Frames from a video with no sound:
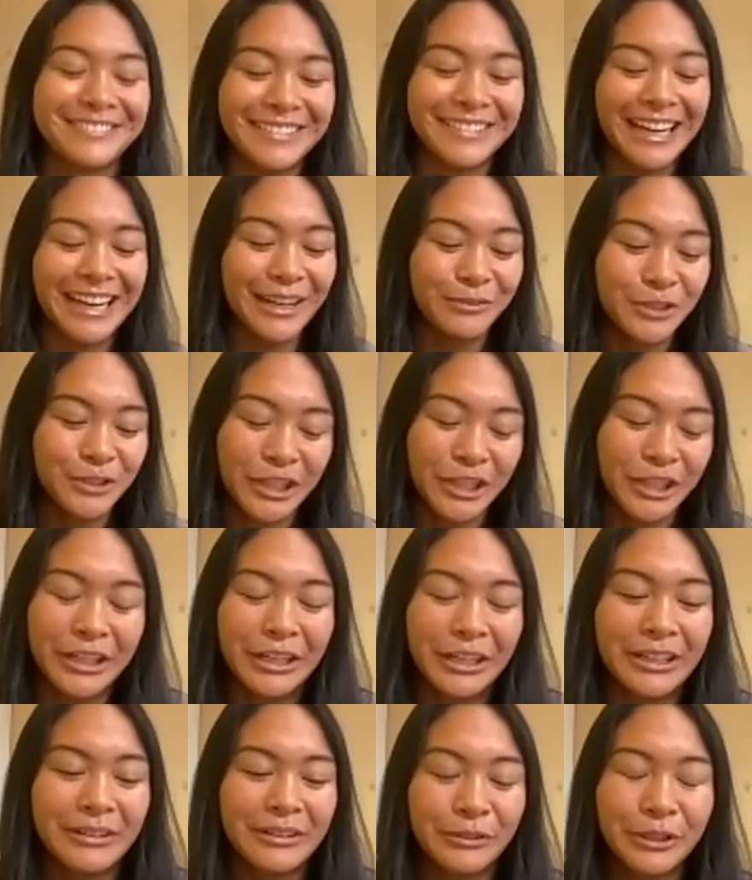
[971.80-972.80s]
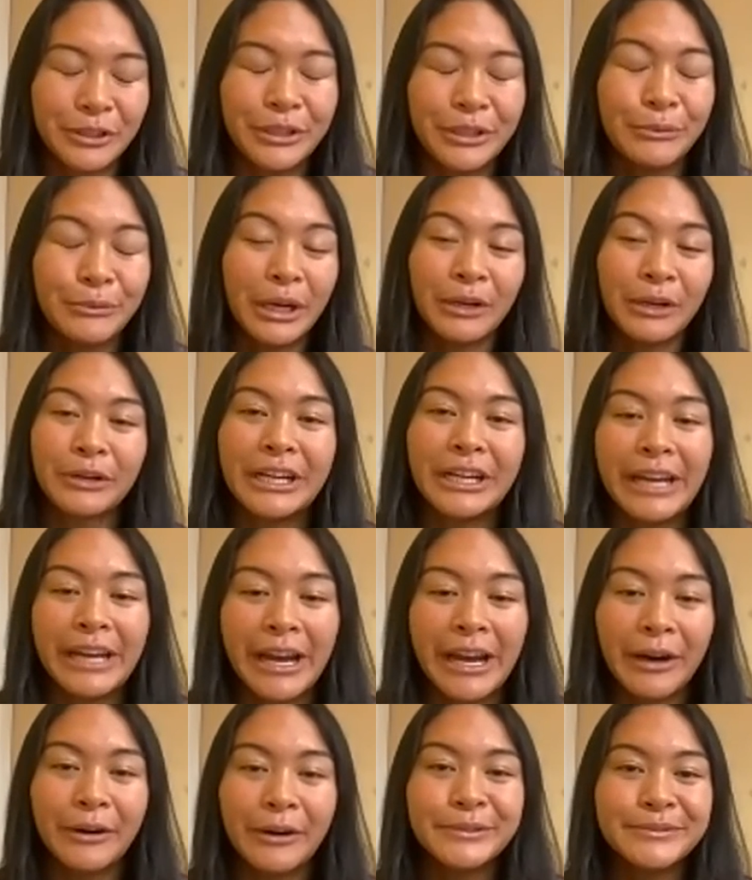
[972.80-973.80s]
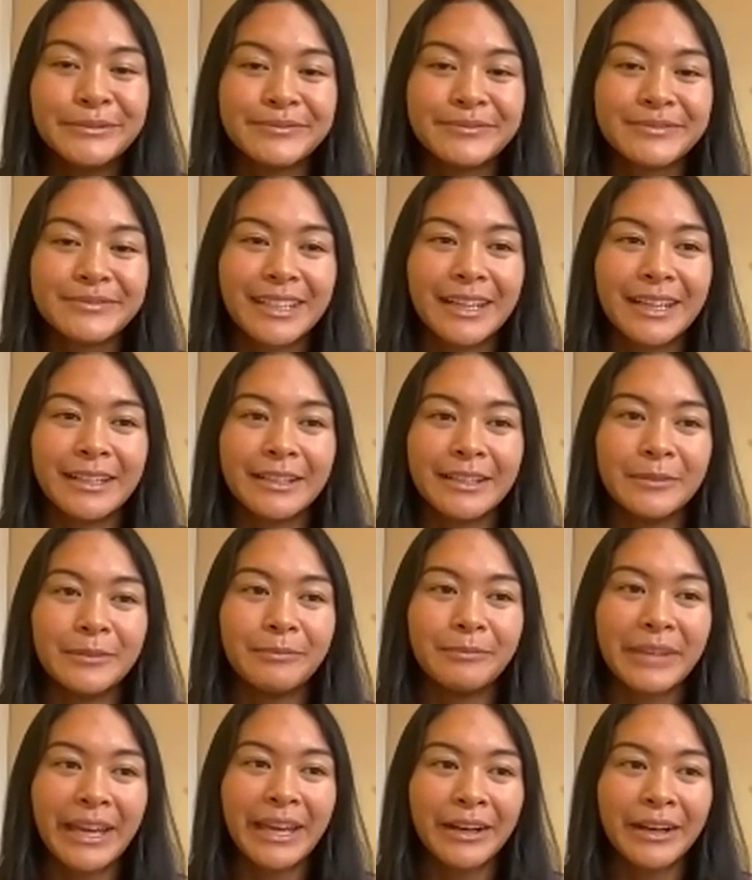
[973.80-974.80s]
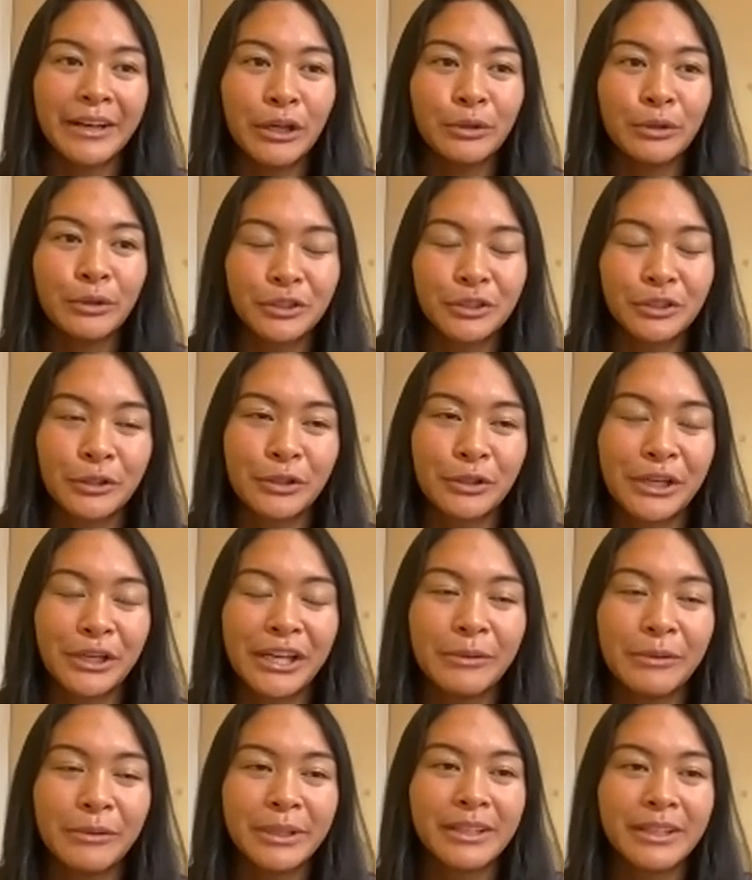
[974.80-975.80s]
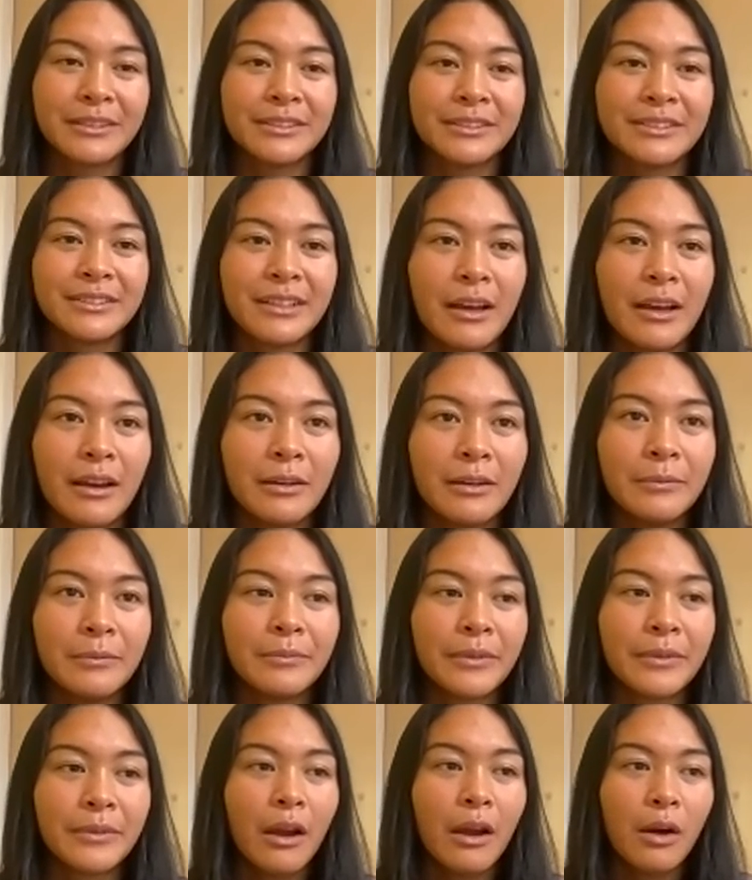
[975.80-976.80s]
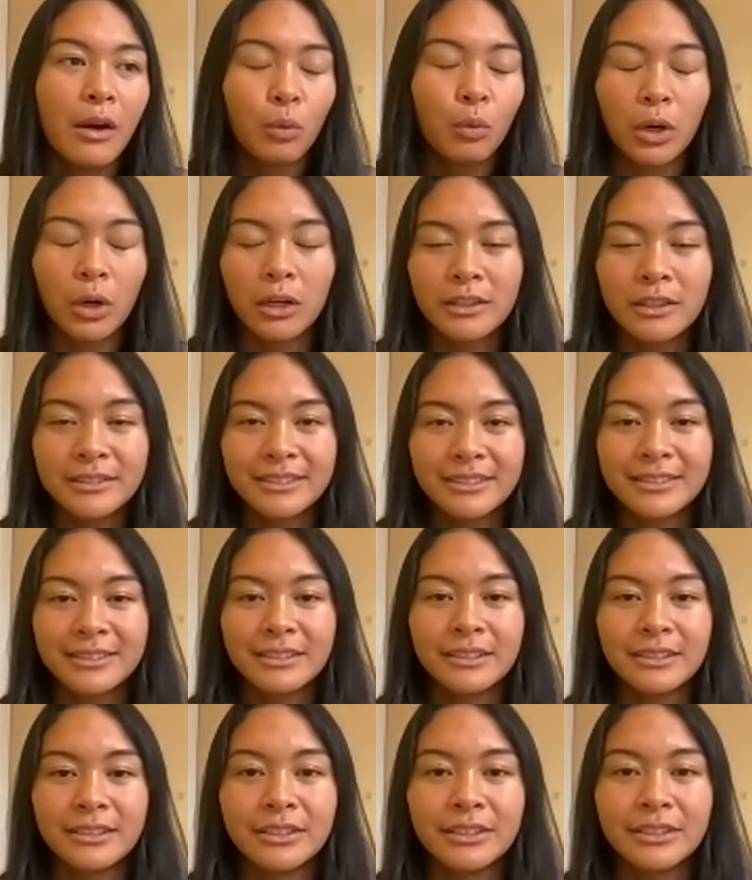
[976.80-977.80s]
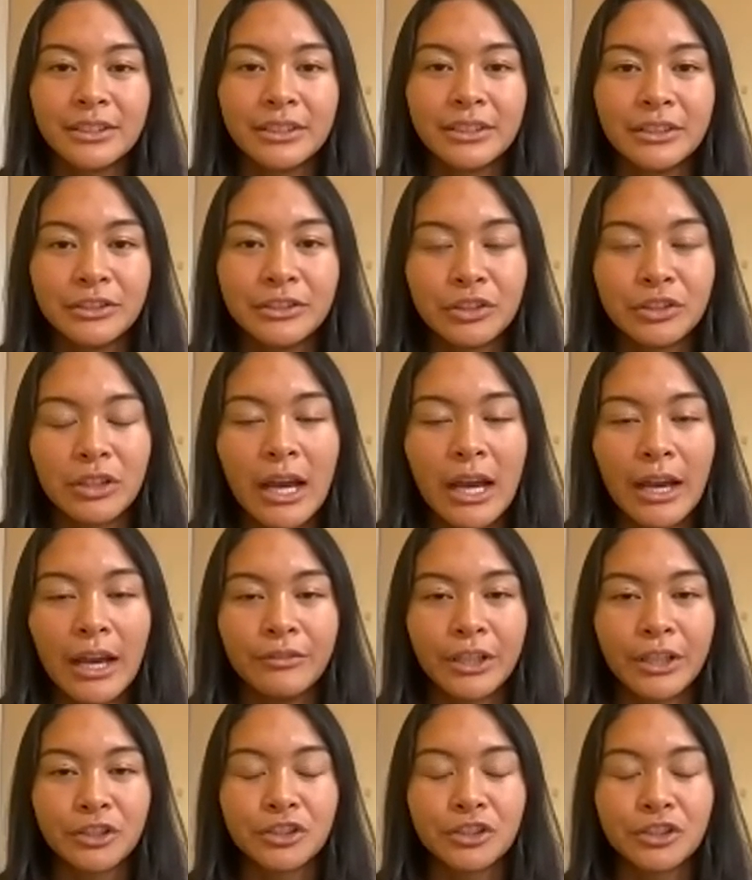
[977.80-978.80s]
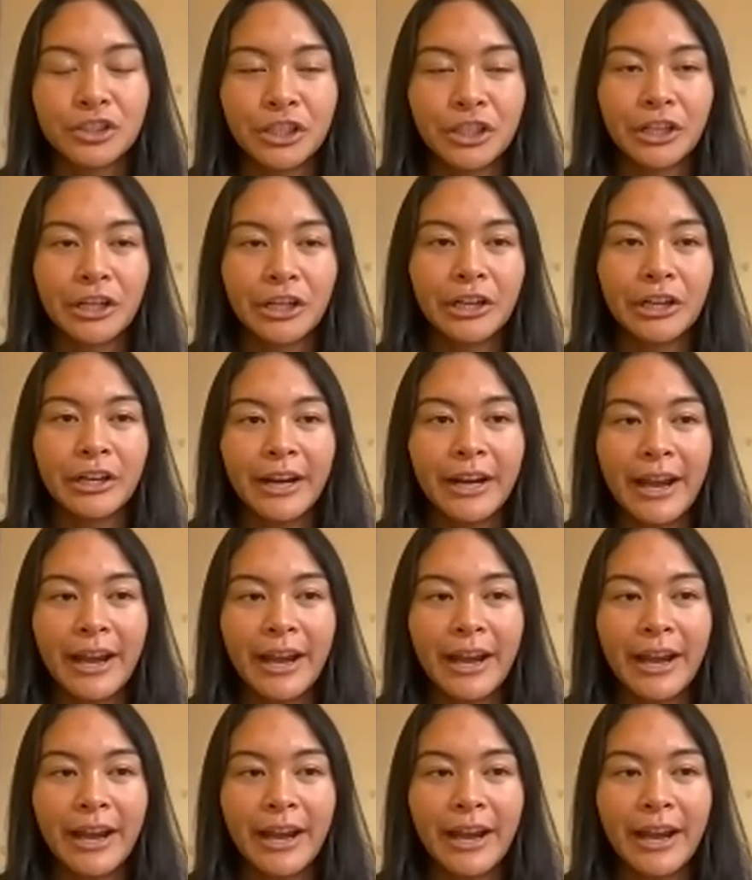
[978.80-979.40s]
I'm training really well right now, and I know it's early because Worlds isn't until July of next year.